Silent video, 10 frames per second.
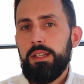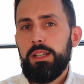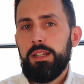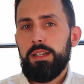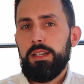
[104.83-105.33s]

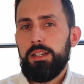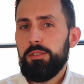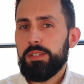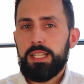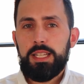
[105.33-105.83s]

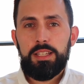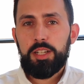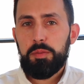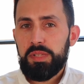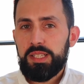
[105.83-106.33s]
looking at the
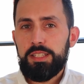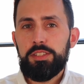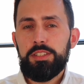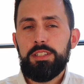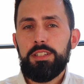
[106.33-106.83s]

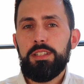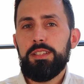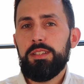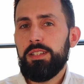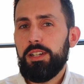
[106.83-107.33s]

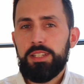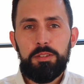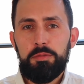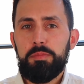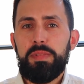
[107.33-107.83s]
competition,
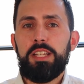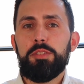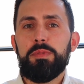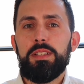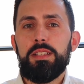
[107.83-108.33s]
talking with
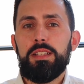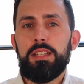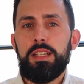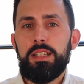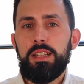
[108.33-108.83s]
management,
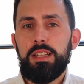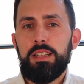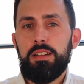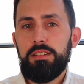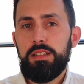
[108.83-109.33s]

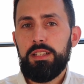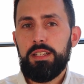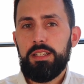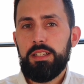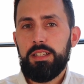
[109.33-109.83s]
and all
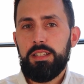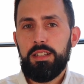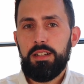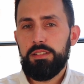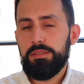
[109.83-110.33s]

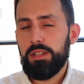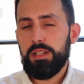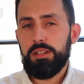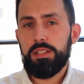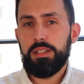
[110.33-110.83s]

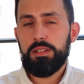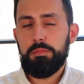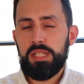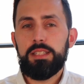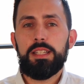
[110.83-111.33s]
the
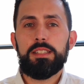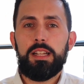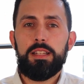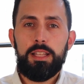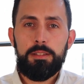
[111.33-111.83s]
many things
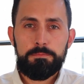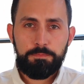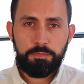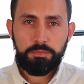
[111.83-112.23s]
like that.